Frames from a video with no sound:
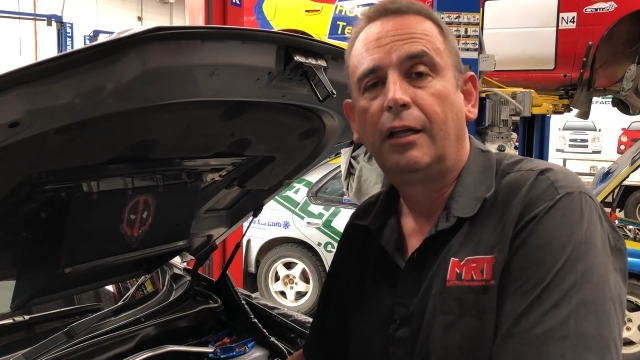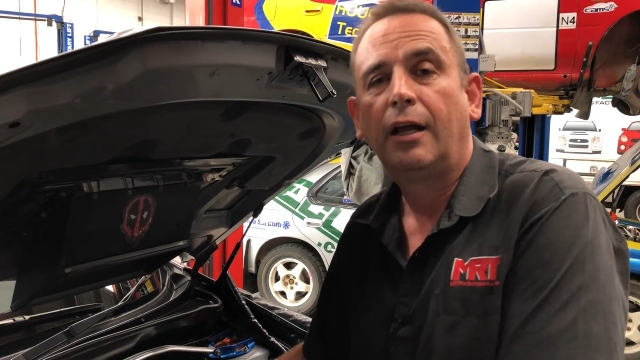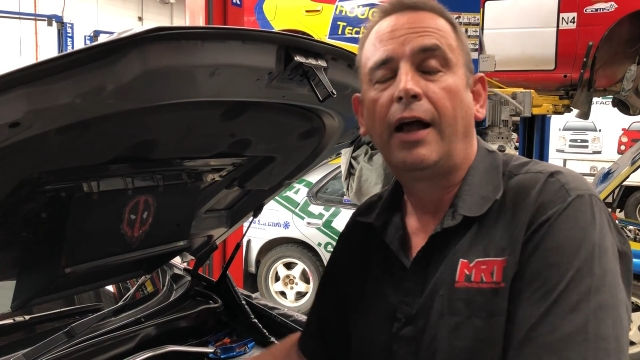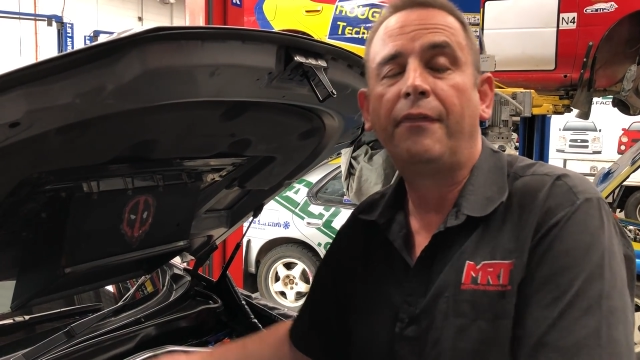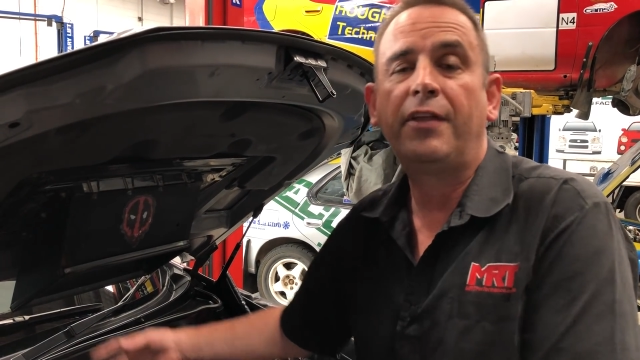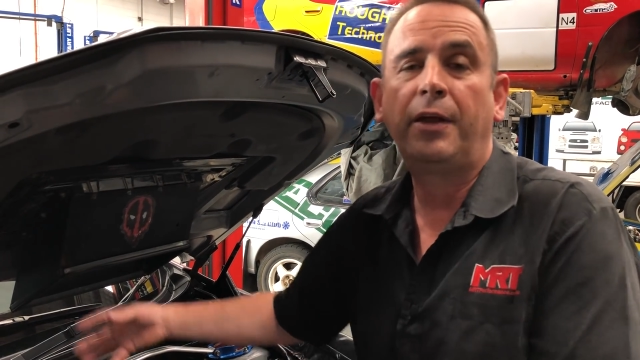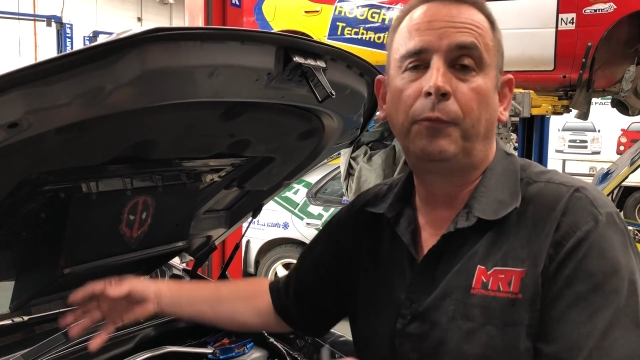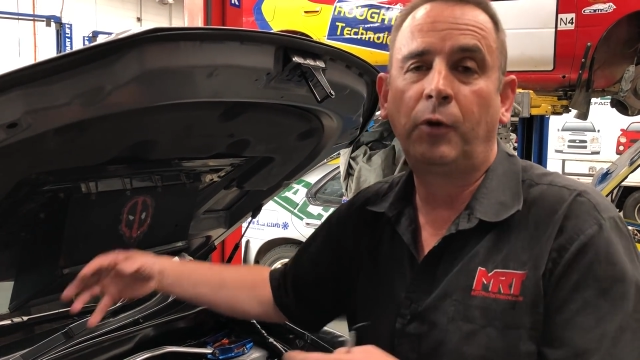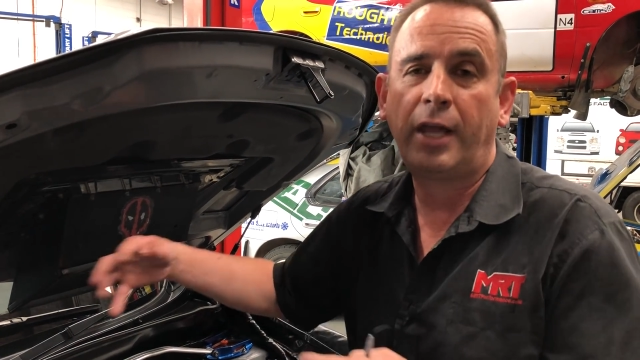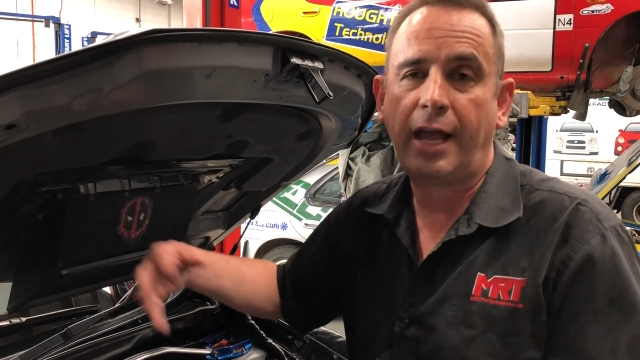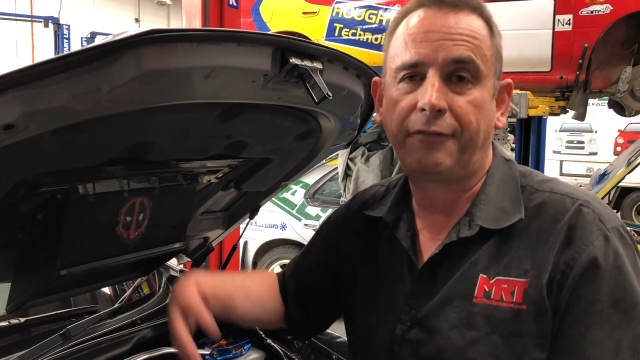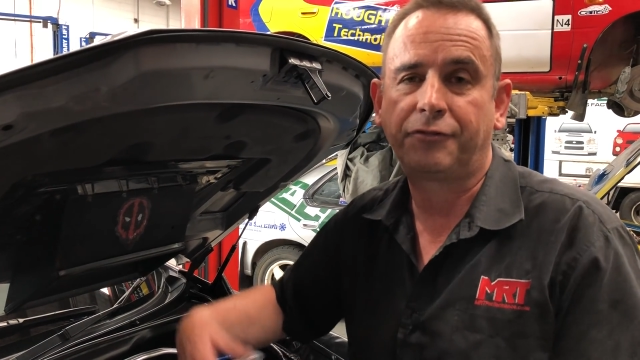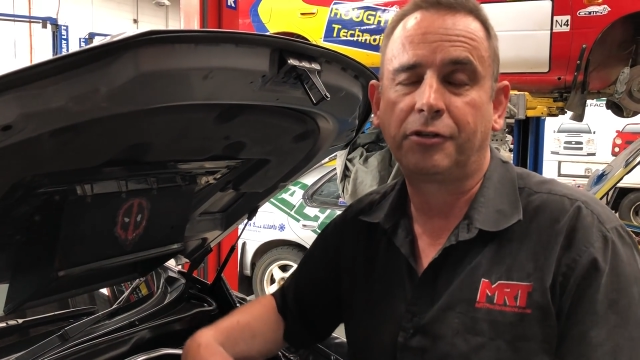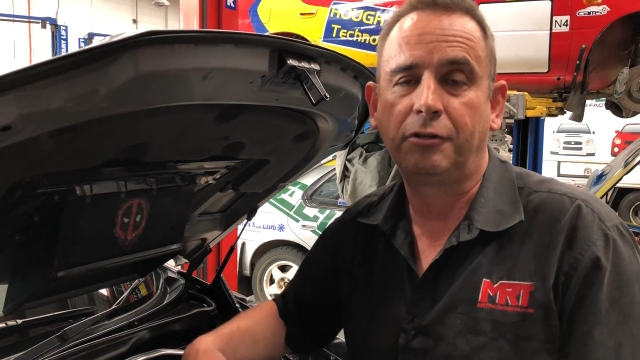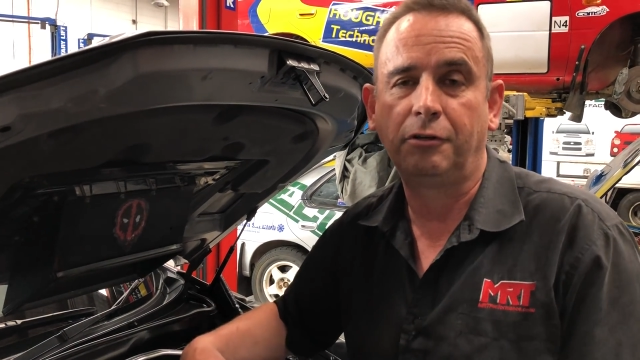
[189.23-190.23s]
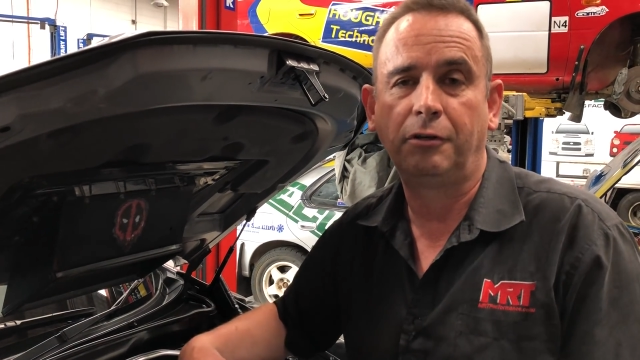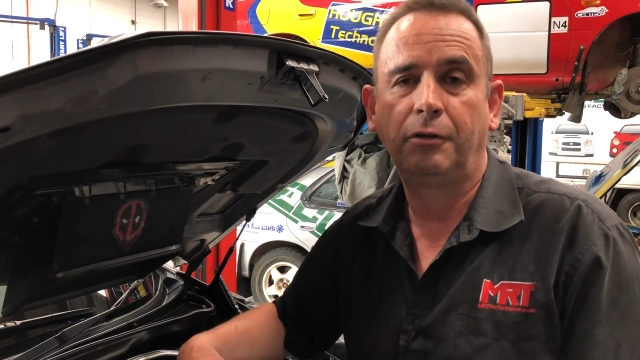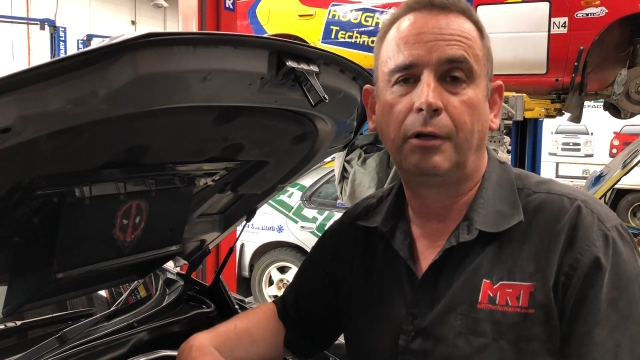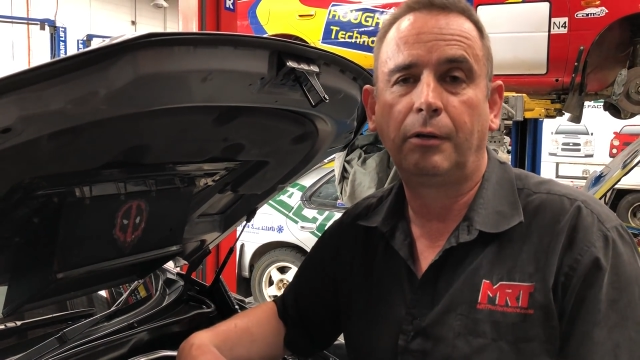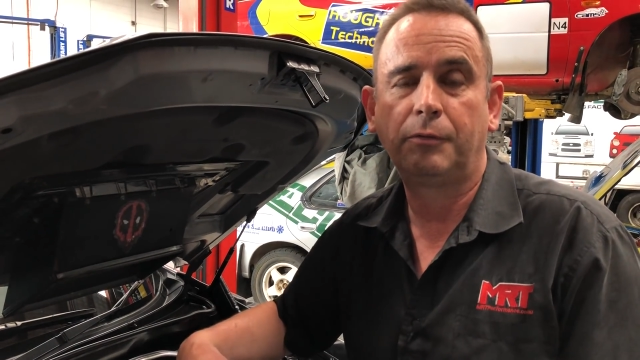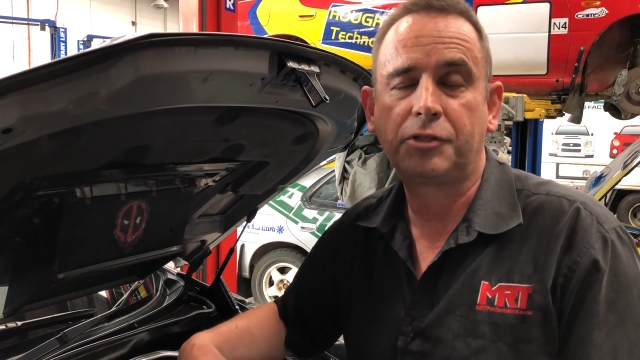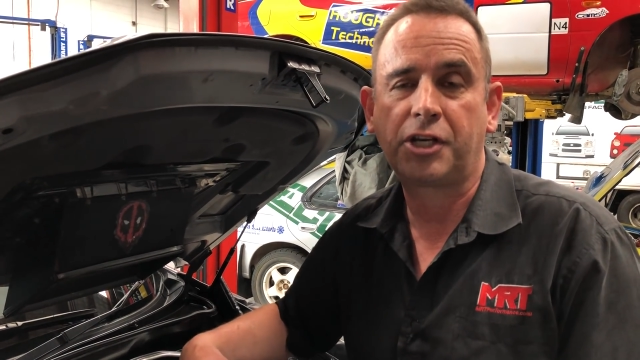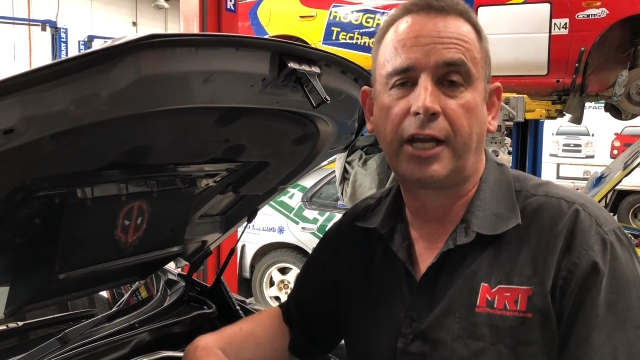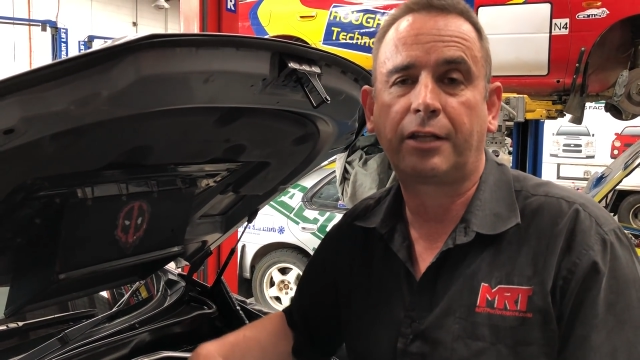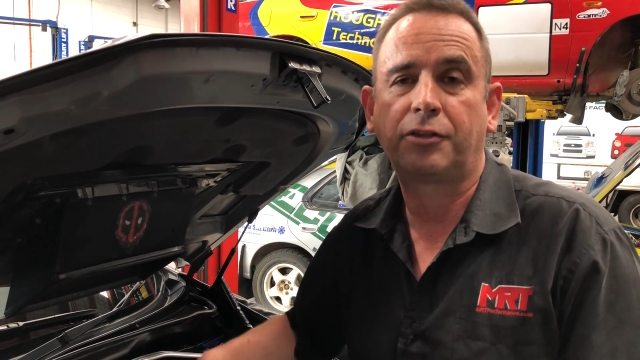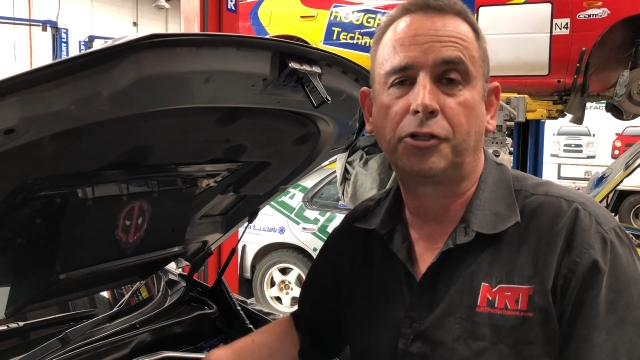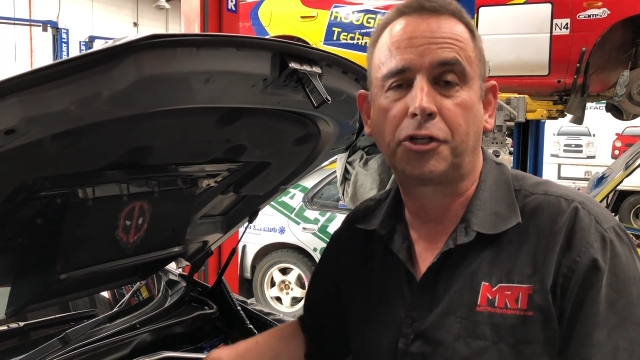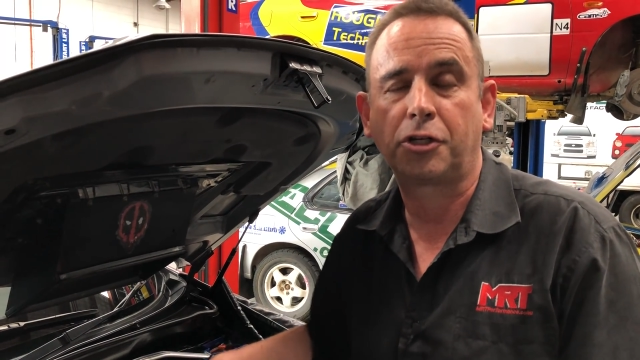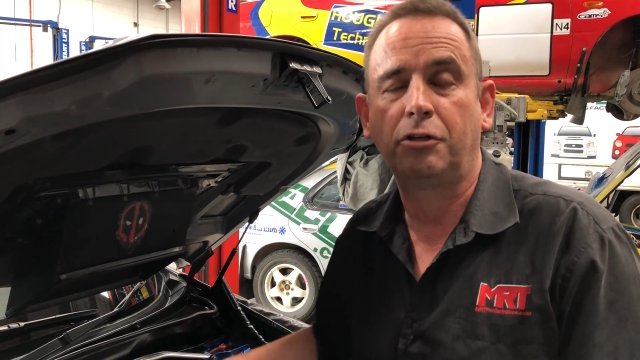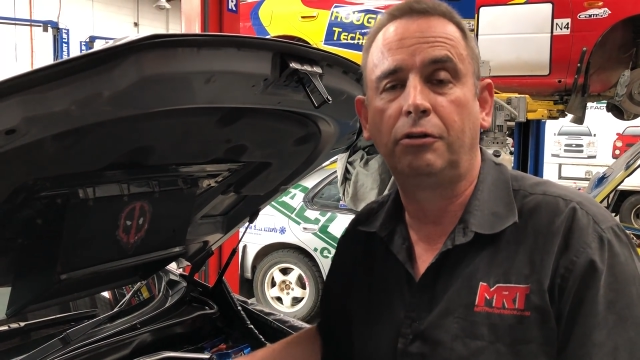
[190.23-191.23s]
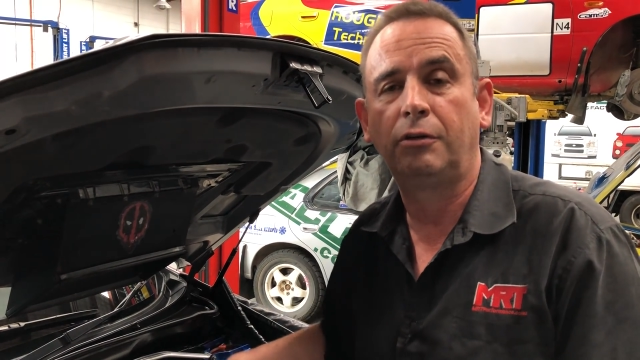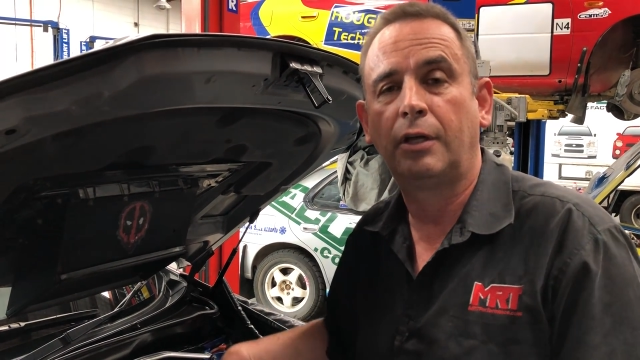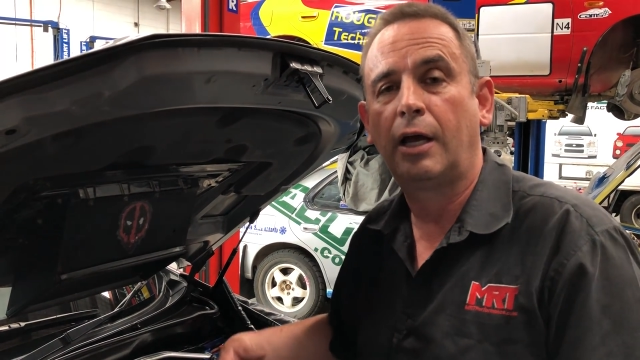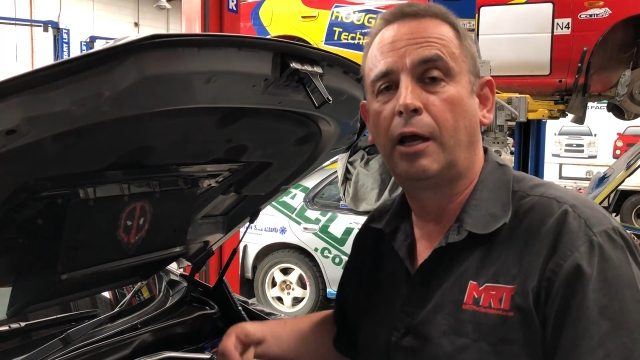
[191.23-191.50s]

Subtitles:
and then we have to check the tune